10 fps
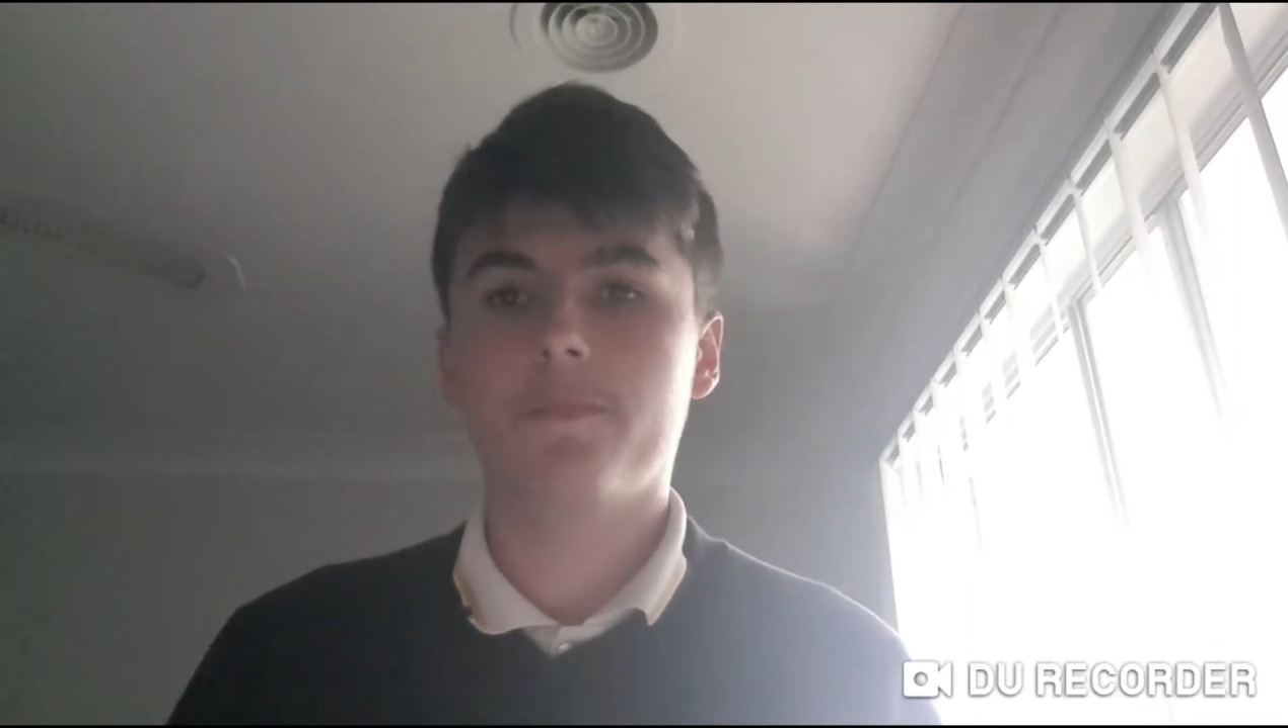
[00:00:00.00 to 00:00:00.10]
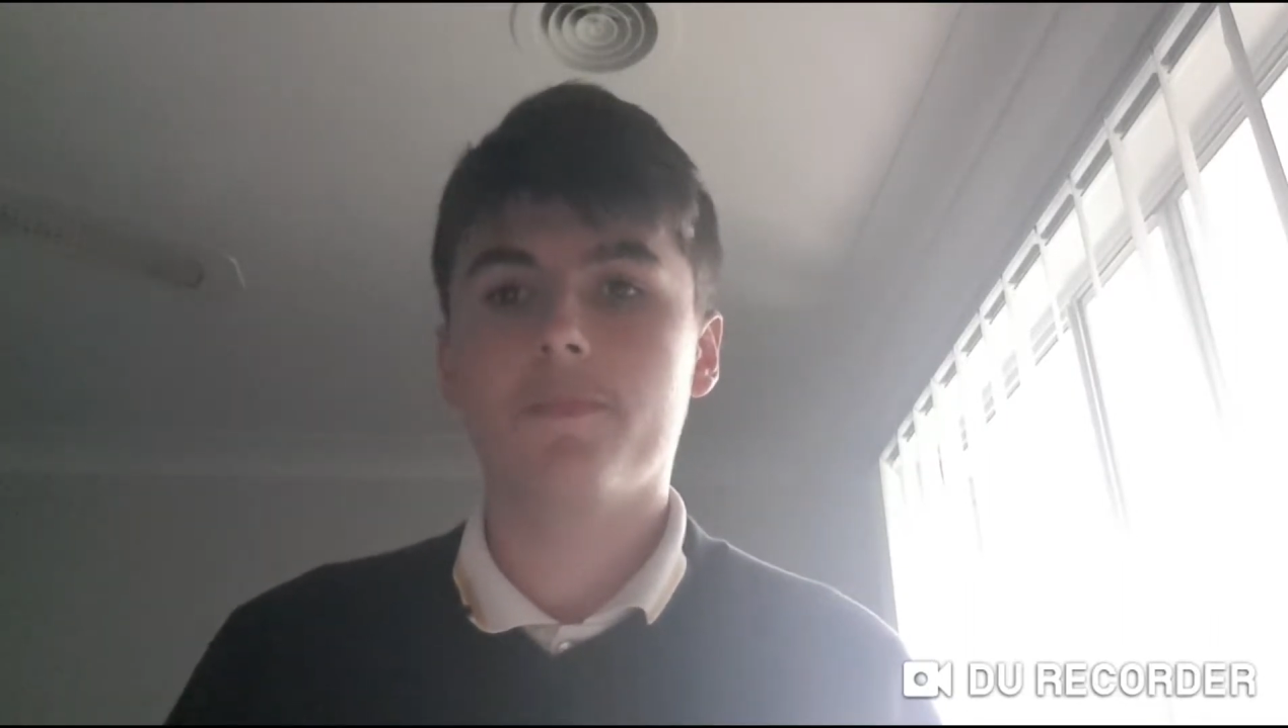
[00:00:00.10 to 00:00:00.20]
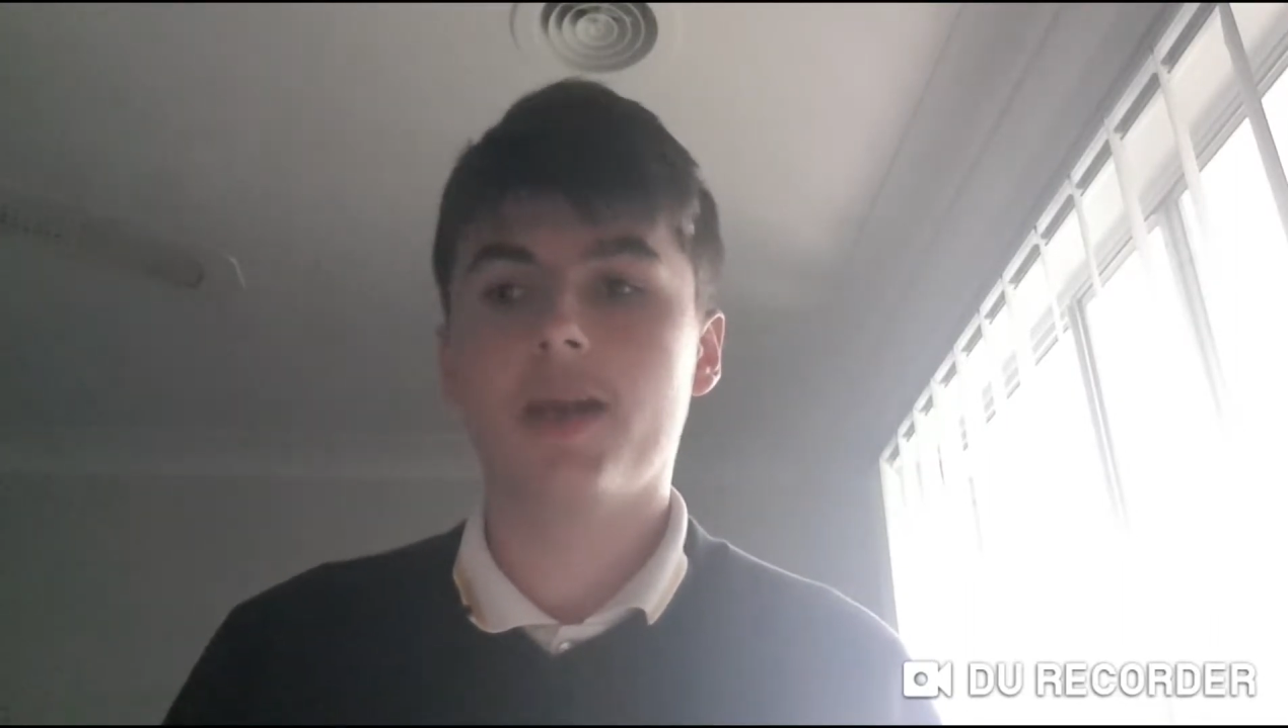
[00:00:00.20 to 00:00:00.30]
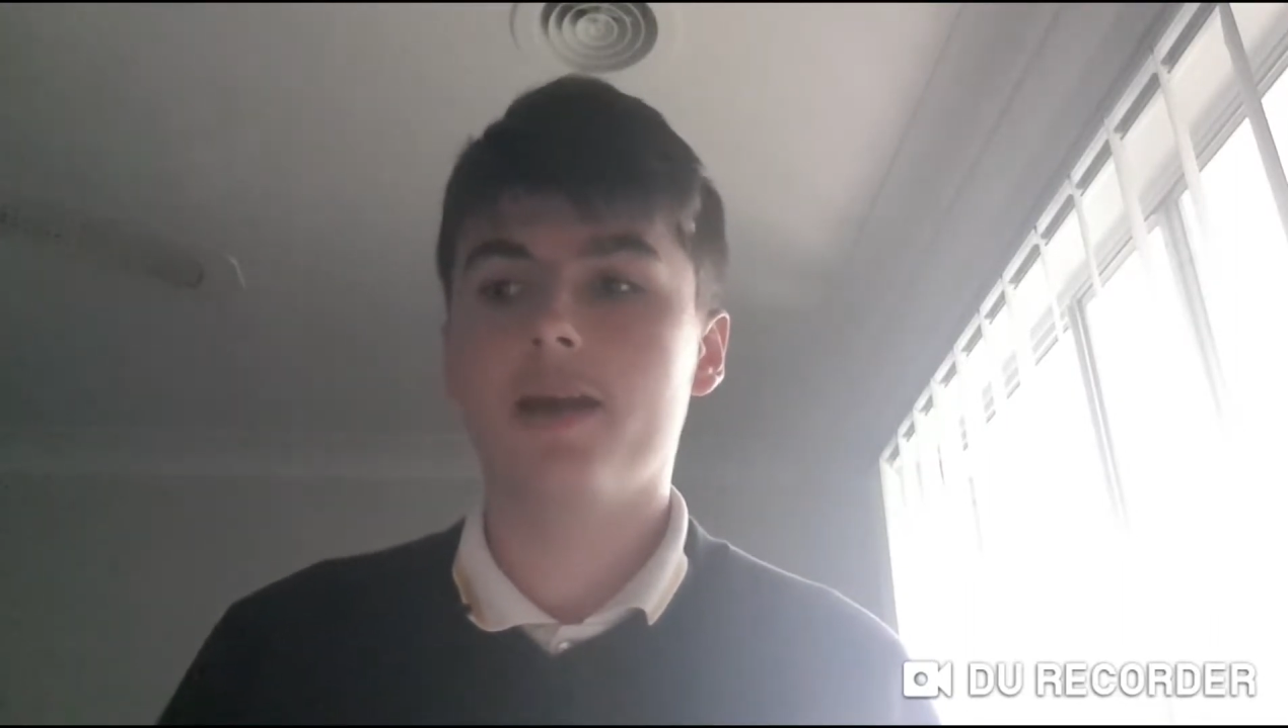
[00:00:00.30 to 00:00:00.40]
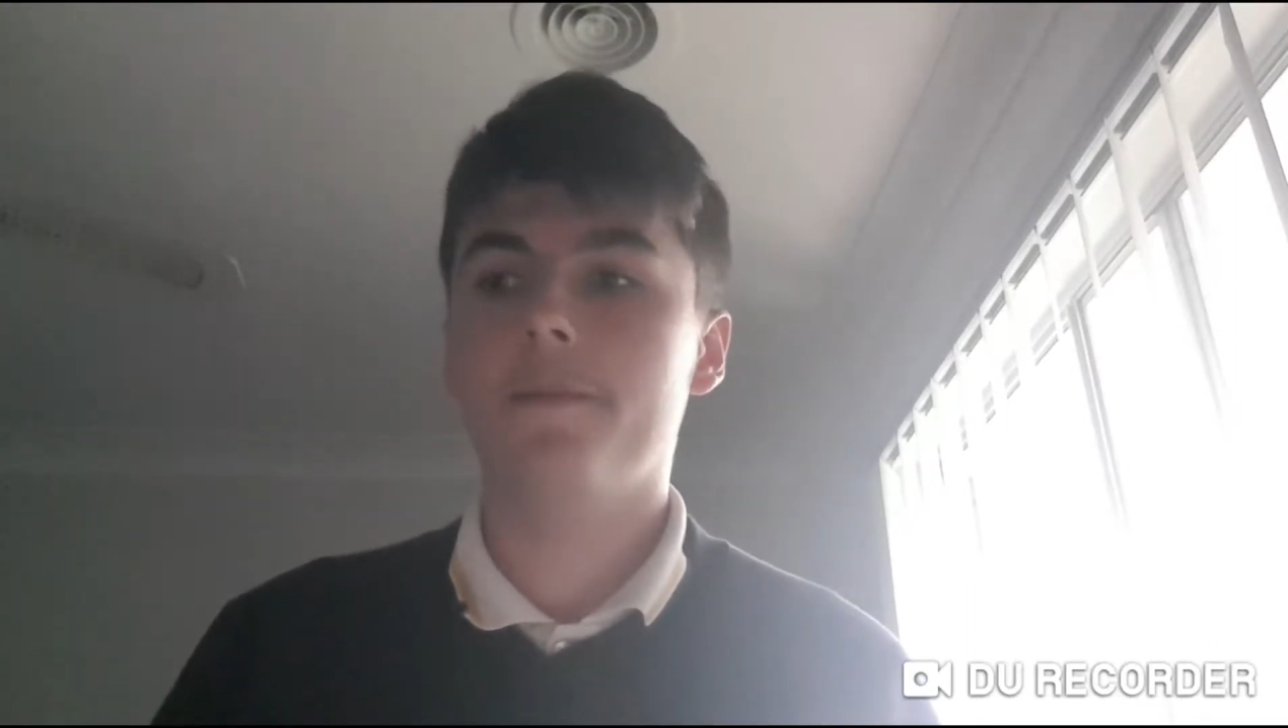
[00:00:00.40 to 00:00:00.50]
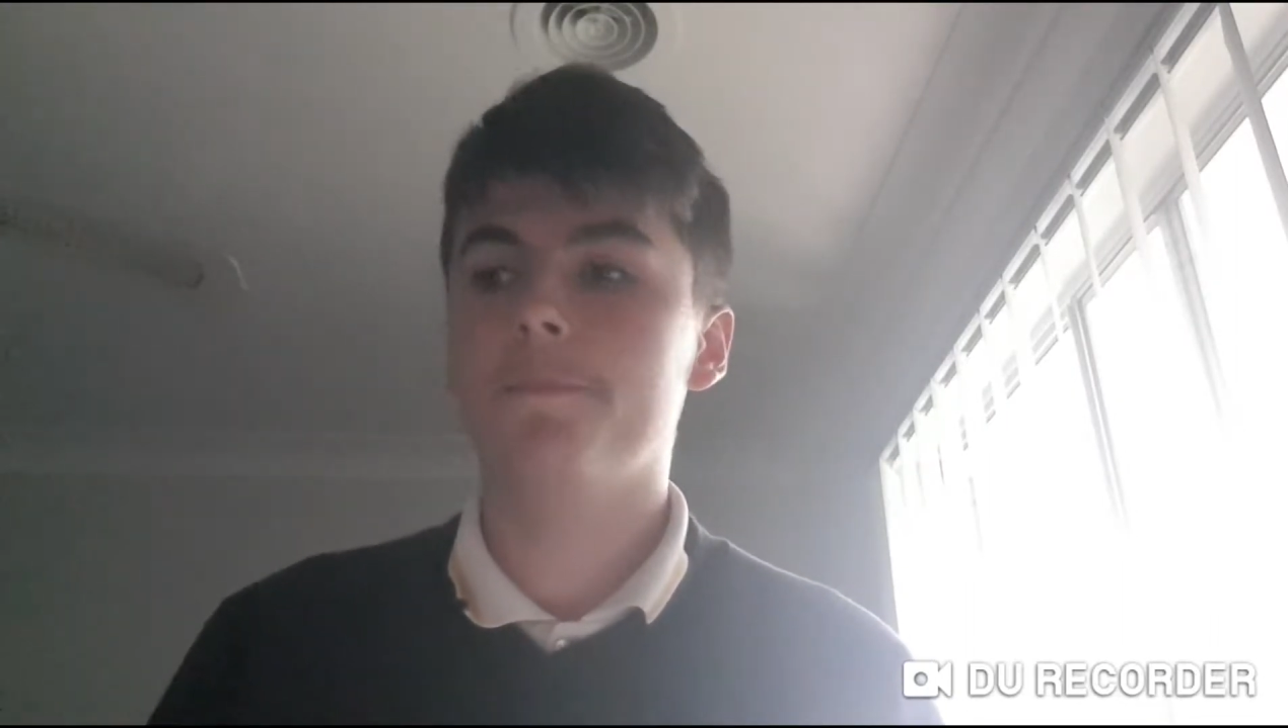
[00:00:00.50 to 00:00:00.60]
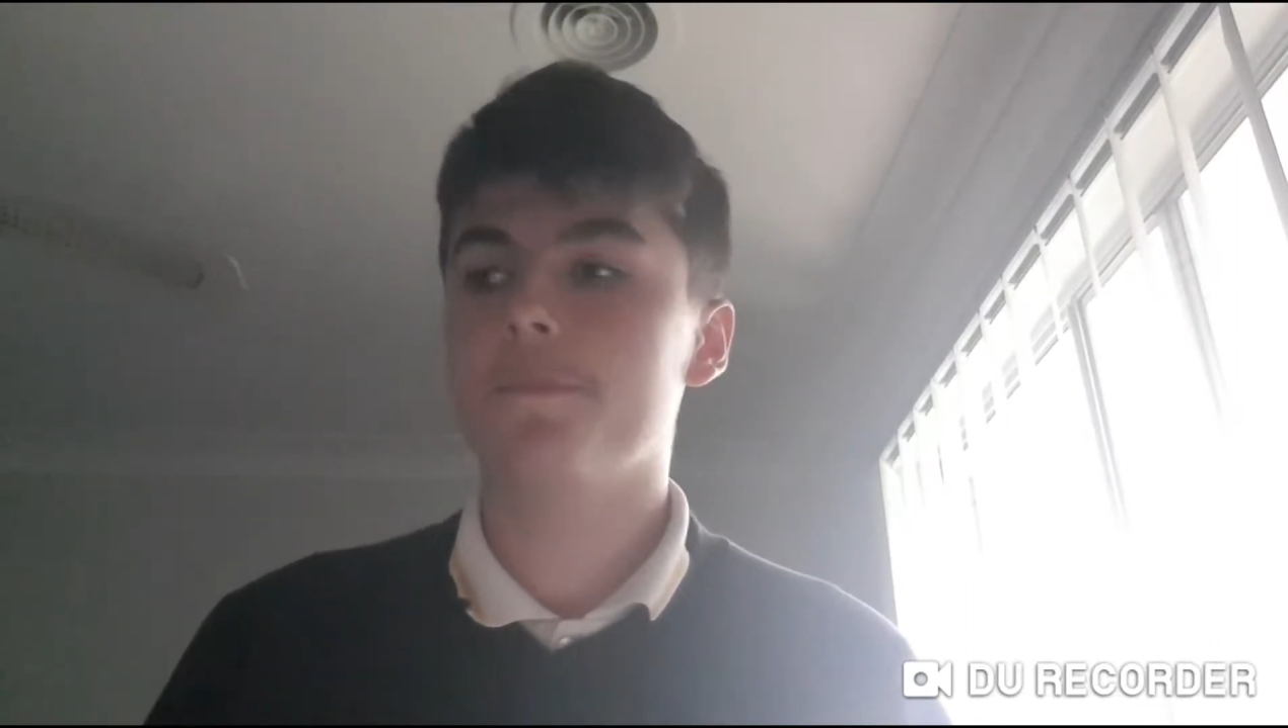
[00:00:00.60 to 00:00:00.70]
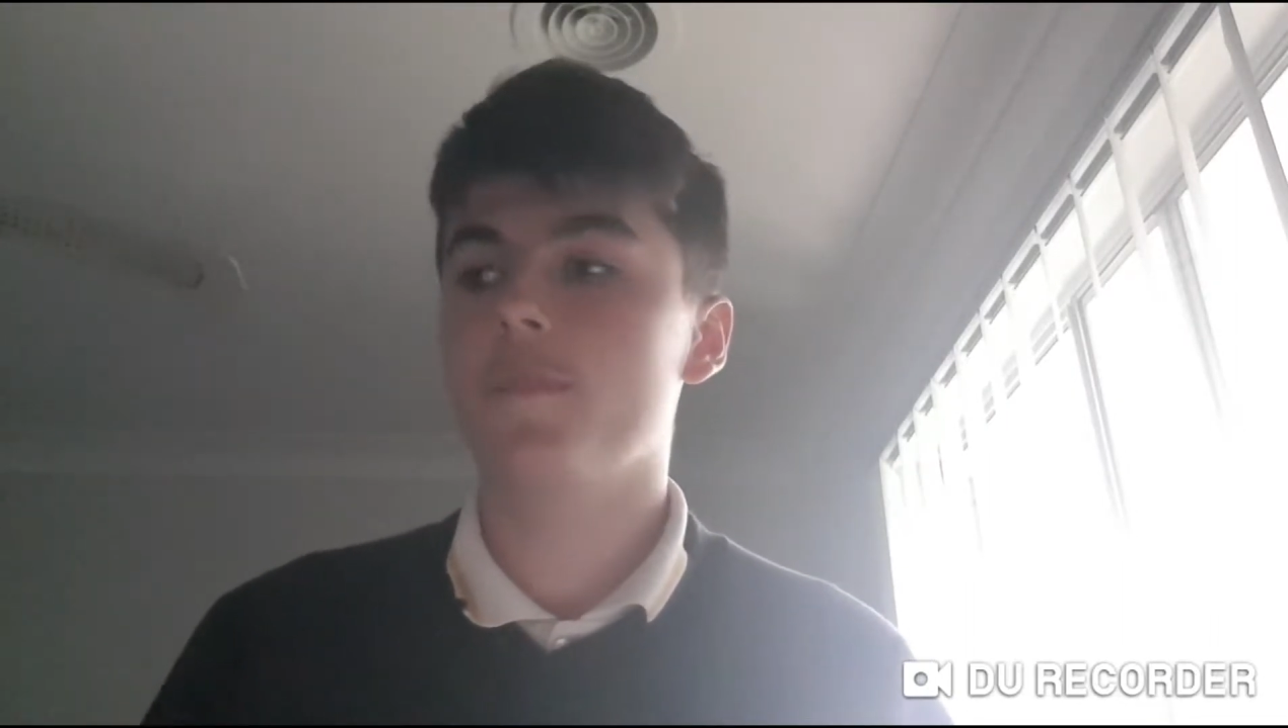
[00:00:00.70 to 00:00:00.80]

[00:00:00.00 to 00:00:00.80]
Now,